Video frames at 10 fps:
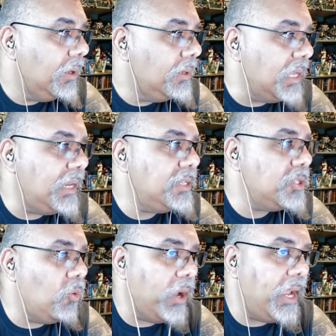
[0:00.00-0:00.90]
Dennis
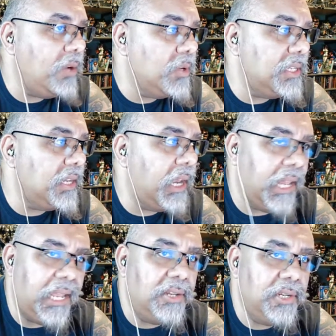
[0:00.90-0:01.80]
Quaid was in
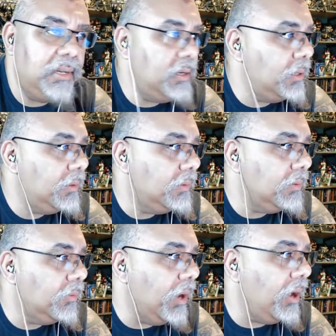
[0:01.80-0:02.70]
Legion?
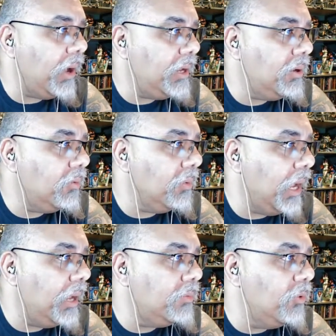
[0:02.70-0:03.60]
Wow, I don't,
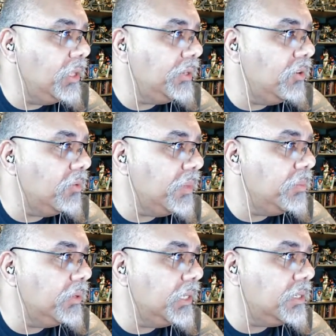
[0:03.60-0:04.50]
I really don't
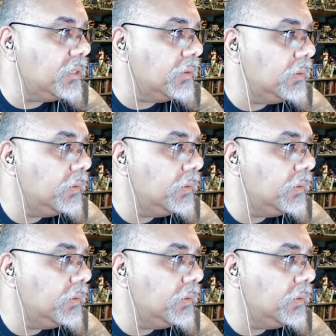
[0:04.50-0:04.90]
remember Legion.